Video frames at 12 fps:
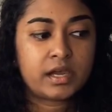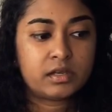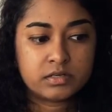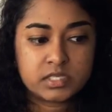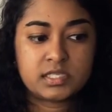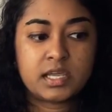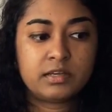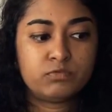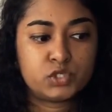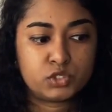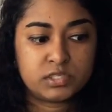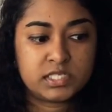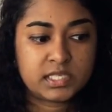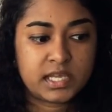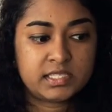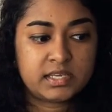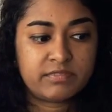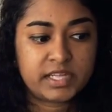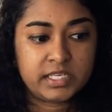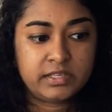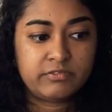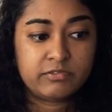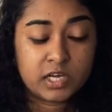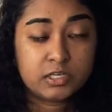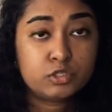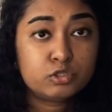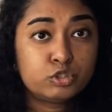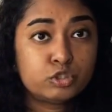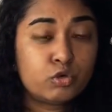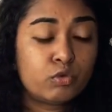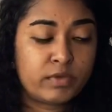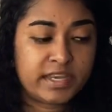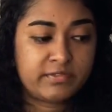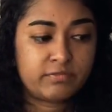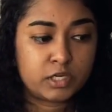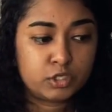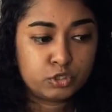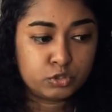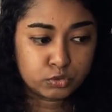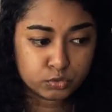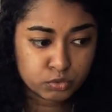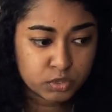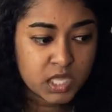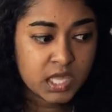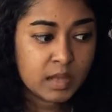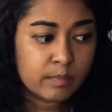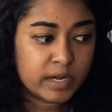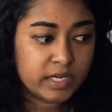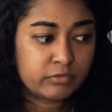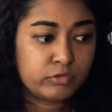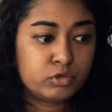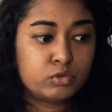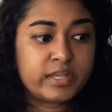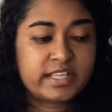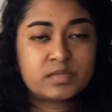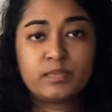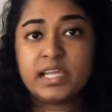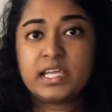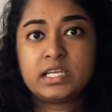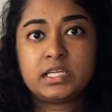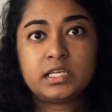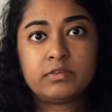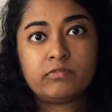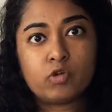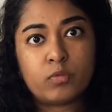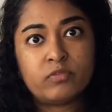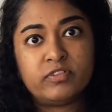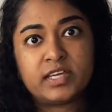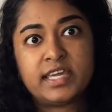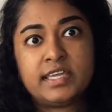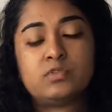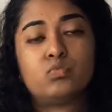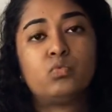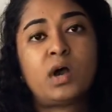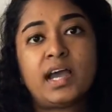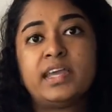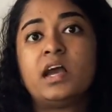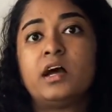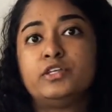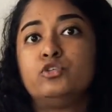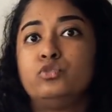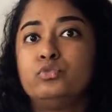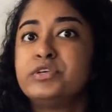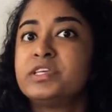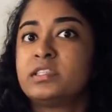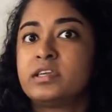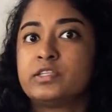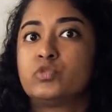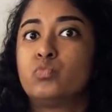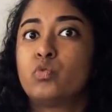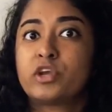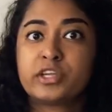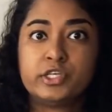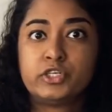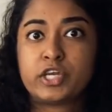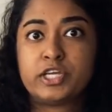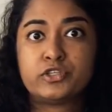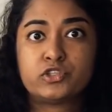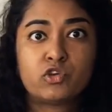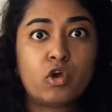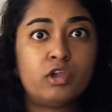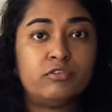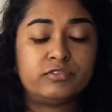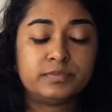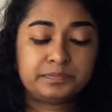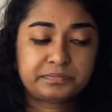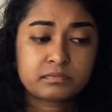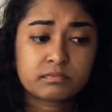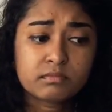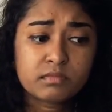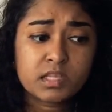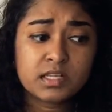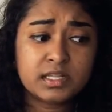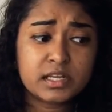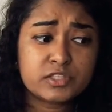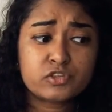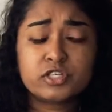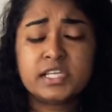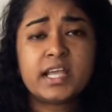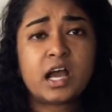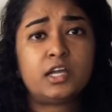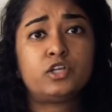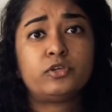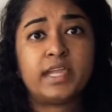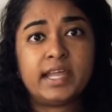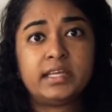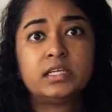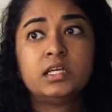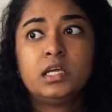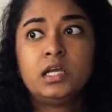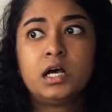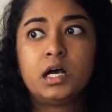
I understand visual designs are very fun to show, very fun to do, but if you don't explain it in form of a case, why are you doing this, what are you trying to solve, then it's really hard to get